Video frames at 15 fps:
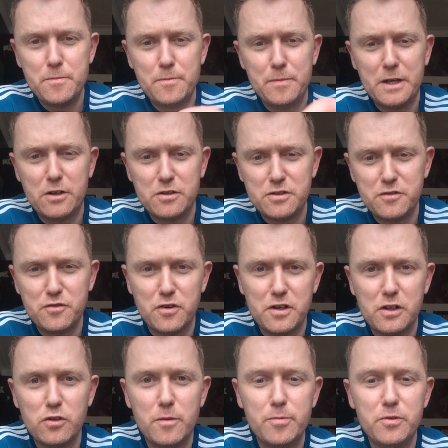because you've not
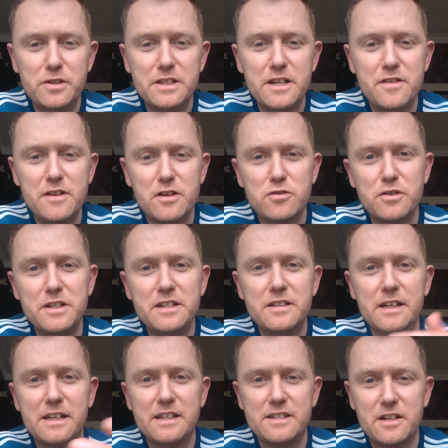got a lot of protein in there, so you need
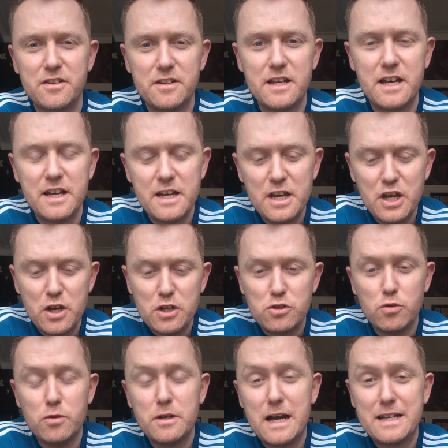to consider that.
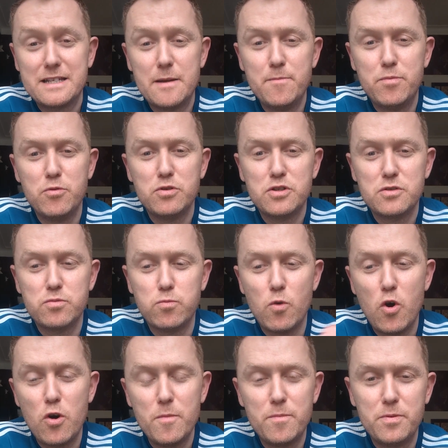So a simple
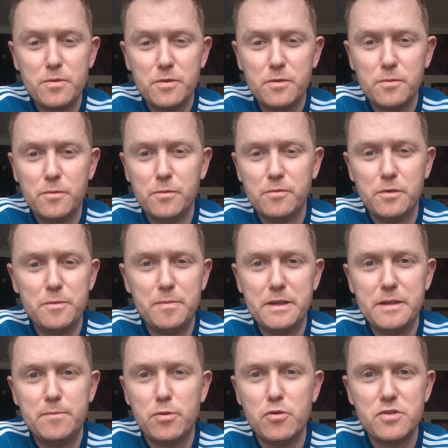swap would
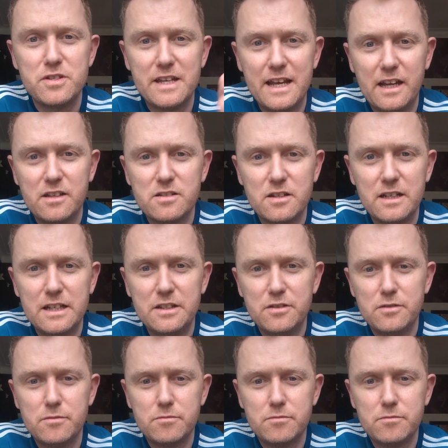be poached eggs and